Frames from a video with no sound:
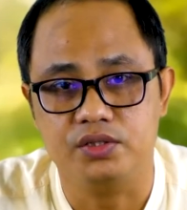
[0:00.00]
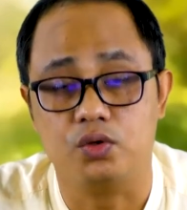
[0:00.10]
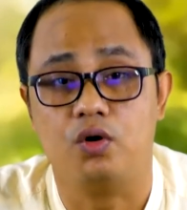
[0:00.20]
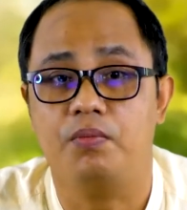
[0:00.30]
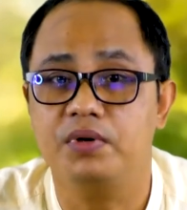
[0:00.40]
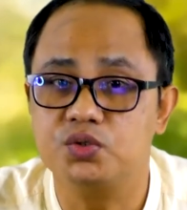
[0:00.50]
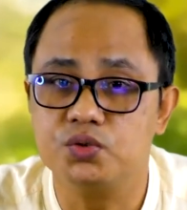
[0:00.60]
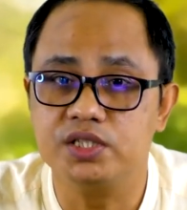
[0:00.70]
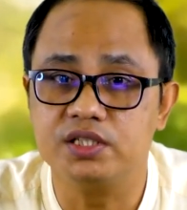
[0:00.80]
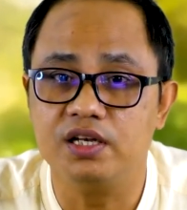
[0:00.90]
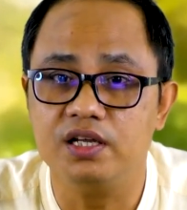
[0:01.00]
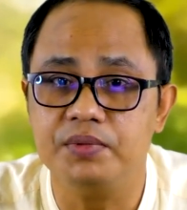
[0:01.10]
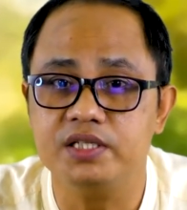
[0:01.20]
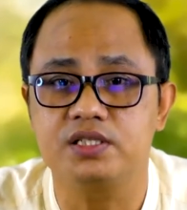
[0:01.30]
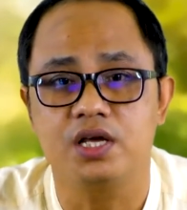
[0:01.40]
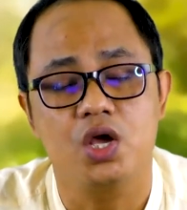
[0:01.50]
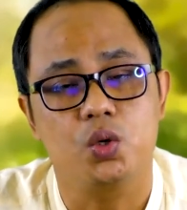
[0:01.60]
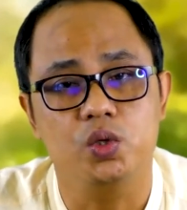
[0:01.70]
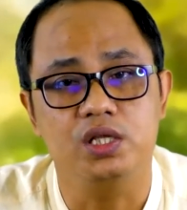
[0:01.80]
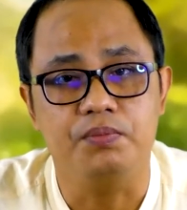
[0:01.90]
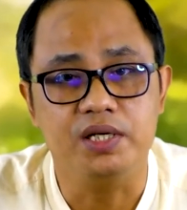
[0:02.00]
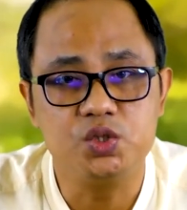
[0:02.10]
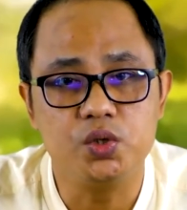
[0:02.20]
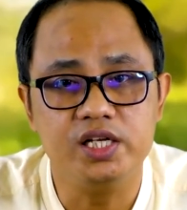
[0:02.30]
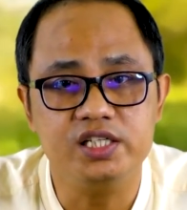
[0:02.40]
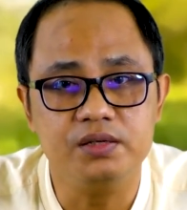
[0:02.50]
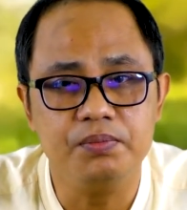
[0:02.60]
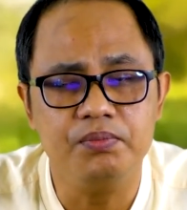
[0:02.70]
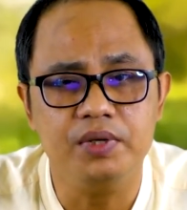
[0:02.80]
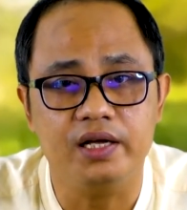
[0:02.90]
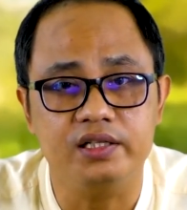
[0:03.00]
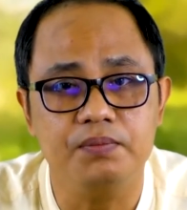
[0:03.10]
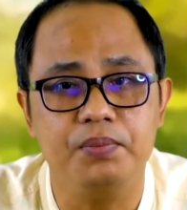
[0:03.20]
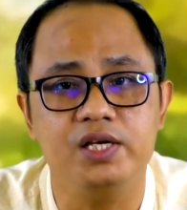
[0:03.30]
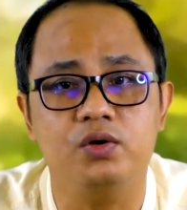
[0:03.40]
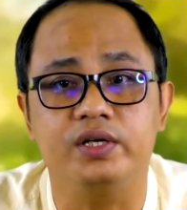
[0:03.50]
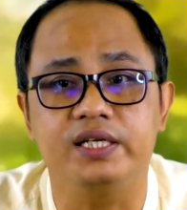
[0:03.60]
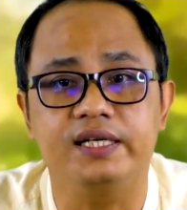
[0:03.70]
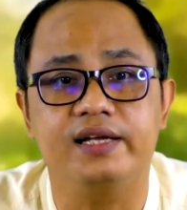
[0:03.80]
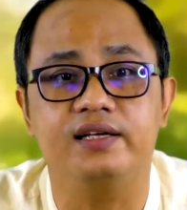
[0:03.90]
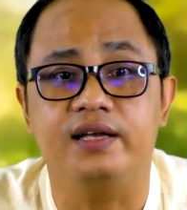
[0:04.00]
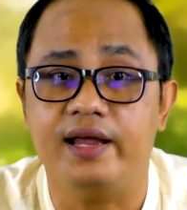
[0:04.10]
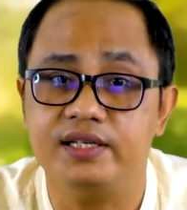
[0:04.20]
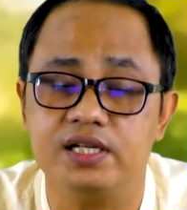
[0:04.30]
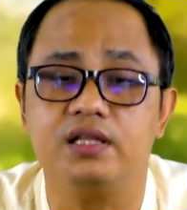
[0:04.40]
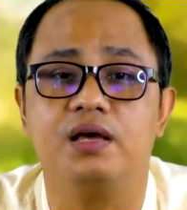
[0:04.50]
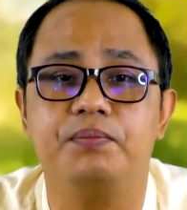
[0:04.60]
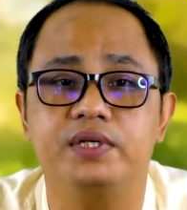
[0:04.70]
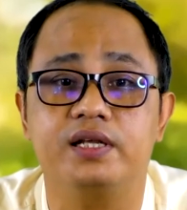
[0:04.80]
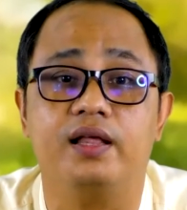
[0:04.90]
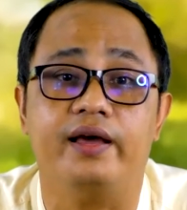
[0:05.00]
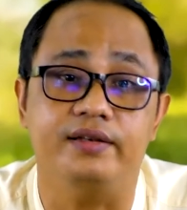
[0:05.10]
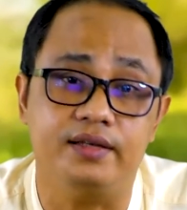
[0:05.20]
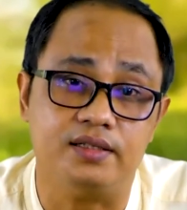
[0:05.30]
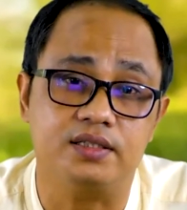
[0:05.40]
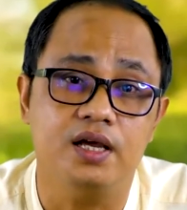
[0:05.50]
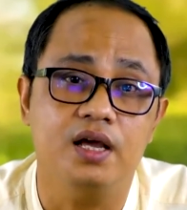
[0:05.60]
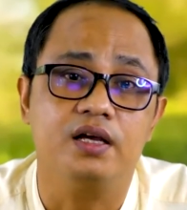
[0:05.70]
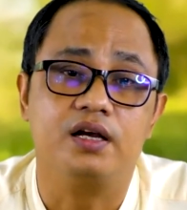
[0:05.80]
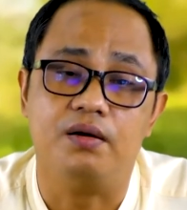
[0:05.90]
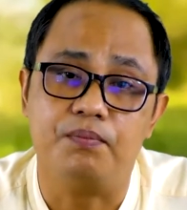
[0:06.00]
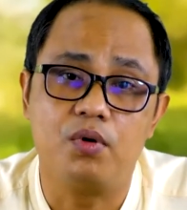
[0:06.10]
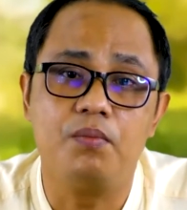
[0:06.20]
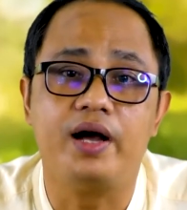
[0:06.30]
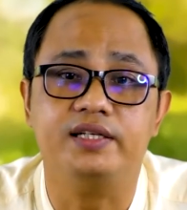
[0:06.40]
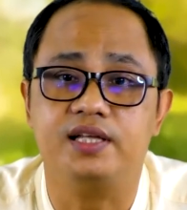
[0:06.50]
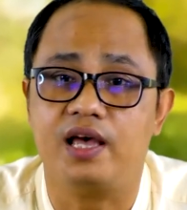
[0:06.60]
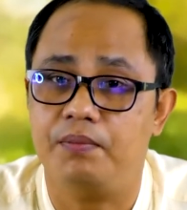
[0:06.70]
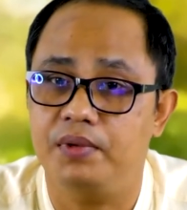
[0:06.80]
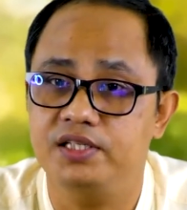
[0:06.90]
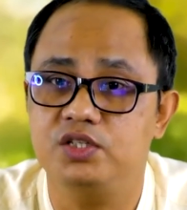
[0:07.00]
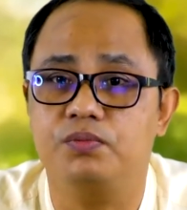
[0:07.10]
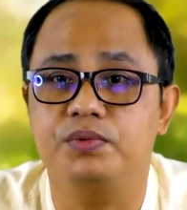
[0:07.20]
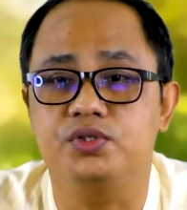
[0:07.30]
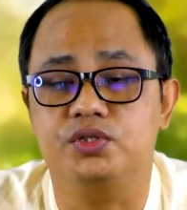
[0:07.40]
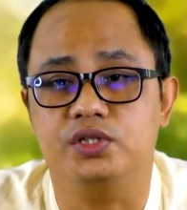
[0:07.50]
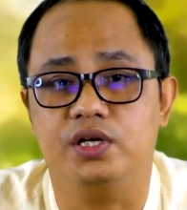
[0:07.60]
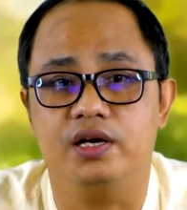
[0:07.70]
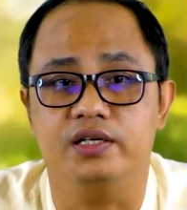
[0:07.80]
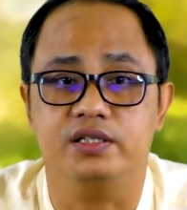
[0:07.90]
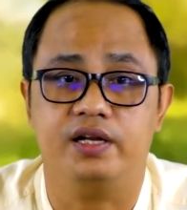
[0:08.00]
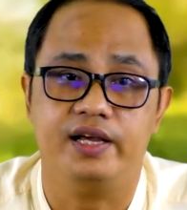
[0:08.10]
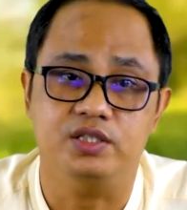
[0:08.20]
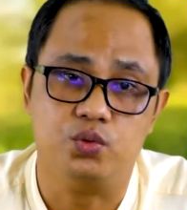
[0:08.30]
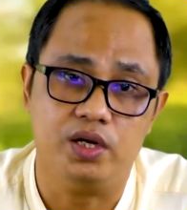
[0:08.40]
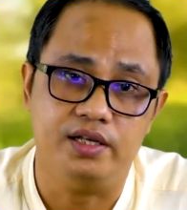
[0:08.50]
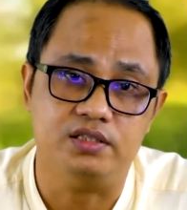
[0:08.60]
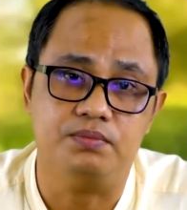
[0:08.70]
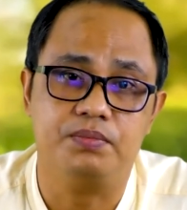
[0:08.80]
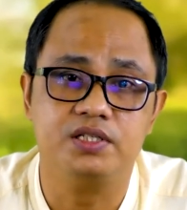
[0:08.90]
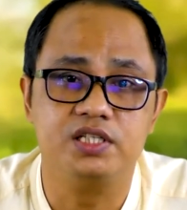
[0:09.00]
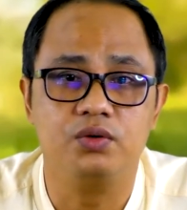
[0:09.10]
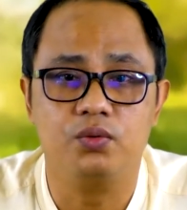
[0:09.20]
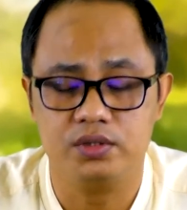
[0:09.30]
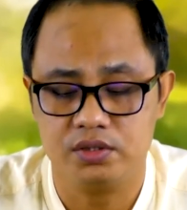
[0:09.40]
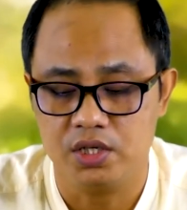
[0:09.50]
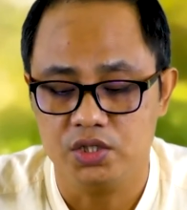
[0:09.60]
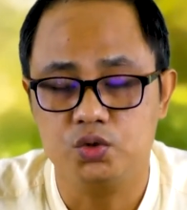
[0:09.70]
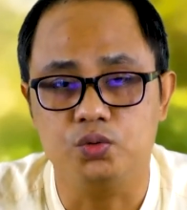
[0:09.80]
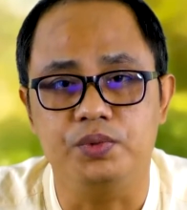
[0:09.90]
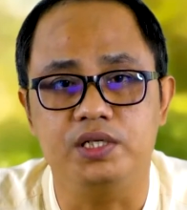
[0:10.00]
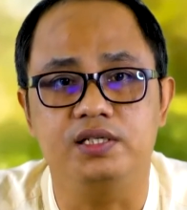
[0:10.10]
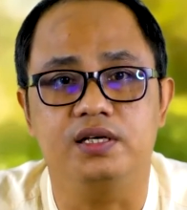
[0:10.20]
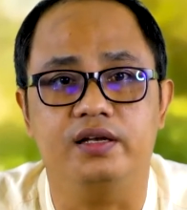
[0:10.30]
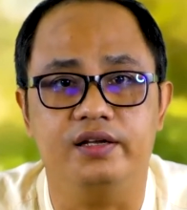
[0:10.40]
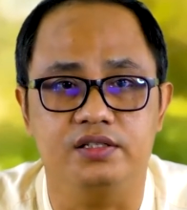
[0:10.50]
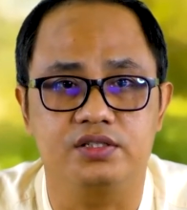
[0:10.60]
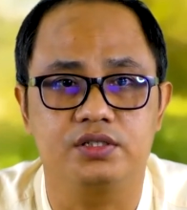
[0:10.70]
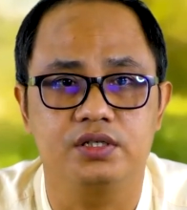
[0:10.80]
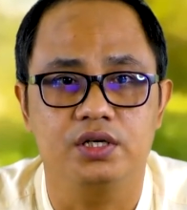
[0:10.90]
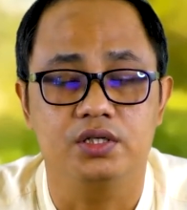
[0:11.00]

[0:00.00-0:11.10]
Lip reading: So overshooting the limits will eventually deplete or degrade the natural capital and thus compromise the ability of future generation as well as the present ones to meet their needs.